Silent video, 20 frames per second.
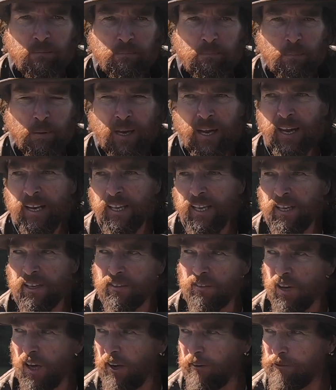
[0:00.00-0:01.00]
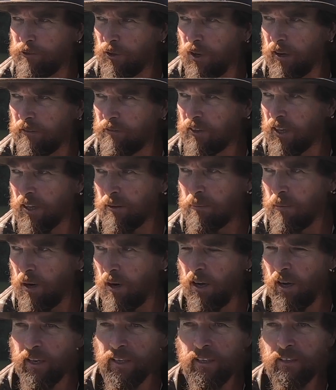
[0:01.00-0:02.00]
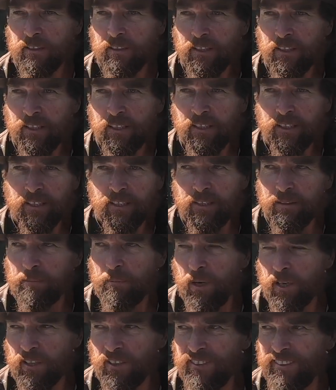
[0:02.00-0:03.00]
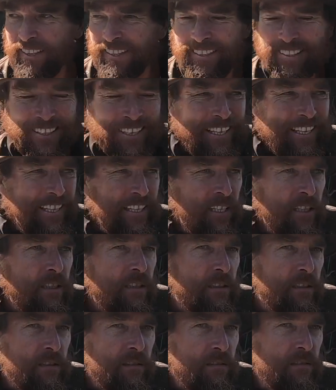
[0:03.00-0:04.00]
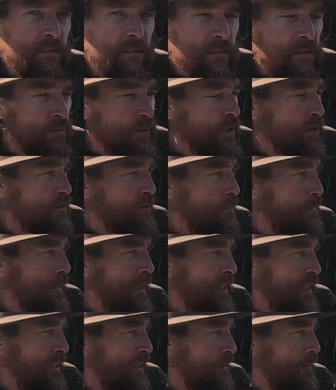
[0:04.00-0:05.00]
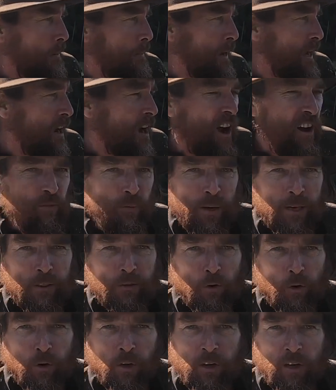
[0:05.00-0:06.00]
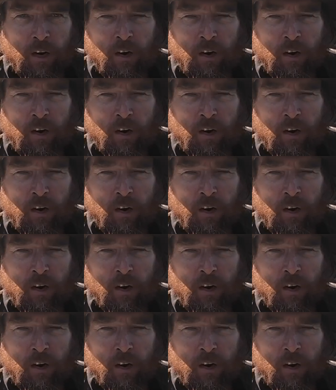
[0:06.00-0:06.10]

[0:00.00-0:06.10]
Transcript: Plan is after I've done my stint here, which will be about halfway through it. I